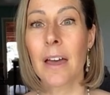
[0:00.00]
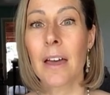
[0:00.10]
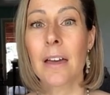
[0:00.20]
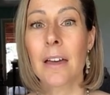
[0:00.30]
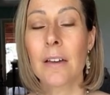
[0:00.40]

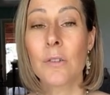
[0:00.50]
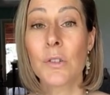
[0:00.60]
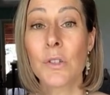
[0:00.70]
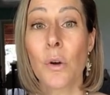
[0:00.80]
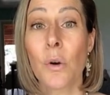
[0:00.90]
Uh,
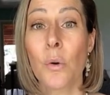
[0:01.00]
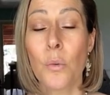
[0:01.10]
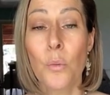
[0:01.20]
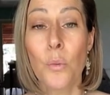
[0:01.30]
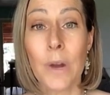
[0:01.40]

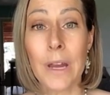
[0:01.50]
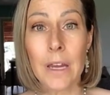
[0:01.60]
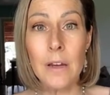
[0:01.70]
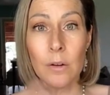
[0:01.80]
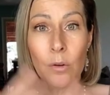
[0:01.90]
so
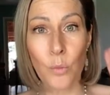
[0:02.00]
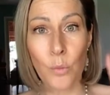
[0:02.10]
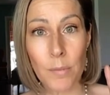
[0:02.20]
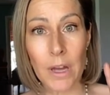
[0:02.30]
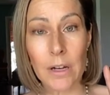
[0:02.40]
we
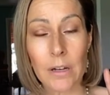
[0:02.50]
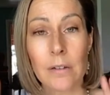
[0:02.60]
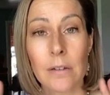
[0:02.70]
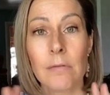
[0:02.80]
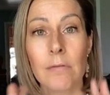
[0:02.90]
women,
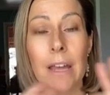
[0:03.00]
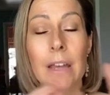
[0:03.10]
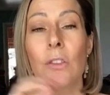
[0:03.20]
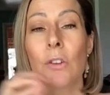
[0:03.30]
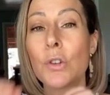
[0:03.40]

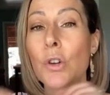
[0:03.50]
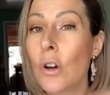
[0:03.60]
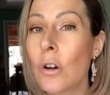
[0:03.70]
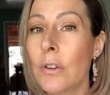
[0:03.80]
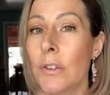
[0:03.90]
right? And there's
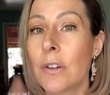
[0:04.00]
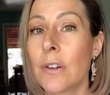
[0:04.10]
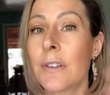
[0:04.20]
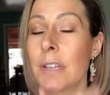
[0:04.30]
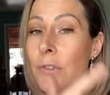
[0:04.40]
girls,
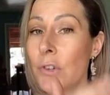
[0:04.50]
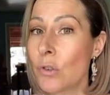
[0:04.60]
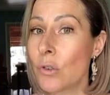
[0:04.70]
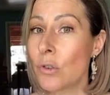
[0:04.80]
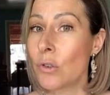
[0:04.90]
there are selfish
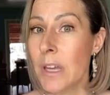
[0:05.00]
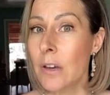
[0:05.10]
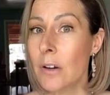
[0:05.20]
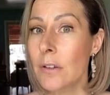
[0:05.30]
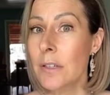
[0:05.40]
short term
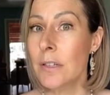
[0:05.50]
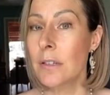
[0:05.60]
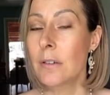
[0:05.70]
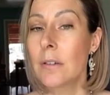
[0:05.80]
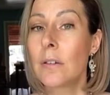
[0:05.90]

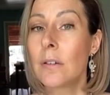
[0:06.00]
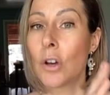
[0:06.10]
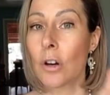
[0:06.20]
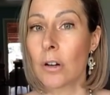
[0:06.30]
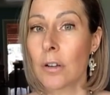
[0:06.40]
thinkers,
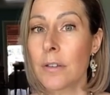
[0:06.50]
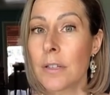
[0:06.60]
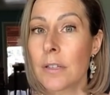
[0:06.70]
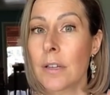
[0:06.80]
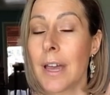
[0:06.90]

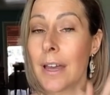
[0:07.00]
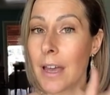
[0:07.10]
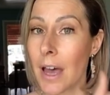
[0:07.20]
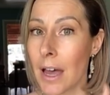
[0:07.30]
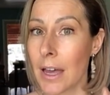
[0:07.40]
girls
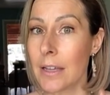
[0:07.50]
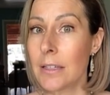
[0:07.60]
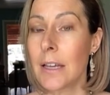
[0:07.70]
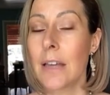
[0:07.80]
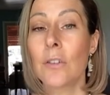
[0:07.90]
and
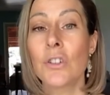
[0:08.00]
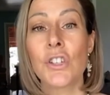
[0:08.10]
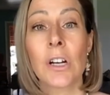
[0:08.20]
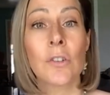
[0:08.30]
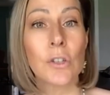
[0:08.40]
guys, and
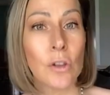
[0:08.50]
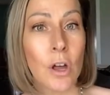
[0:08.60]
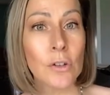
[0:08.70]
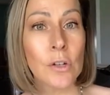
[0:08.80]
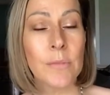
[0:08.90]
there's generous
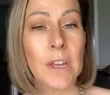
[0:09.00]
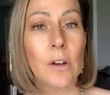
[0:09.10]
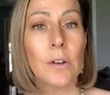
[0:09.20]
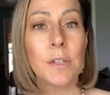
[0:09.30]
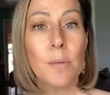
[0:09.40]
long term
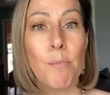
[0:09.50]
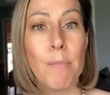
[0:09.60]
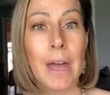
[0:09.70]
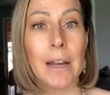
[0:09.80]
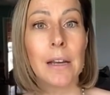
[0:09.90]
thinkers,
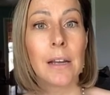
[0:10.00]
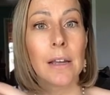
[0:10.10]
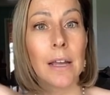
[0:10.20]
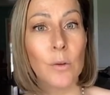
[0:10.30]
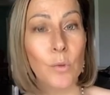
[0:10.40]
men
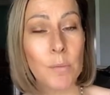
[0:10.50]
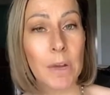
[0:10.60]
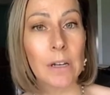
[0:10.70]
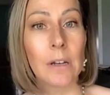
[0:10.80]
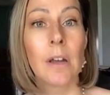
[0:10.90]
and
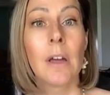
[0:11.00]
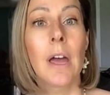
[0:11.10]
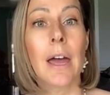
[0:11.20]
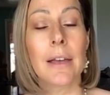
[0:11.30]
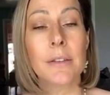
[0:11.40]
women.
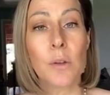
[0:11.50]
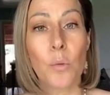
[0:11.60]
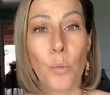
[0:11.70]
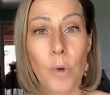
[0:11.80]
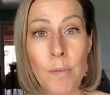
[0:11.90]
As
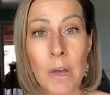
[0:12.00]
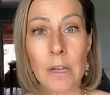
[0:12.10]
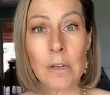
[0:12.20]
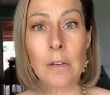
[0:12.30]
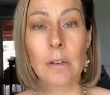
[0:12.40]

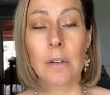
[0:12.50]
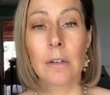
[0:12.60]
women,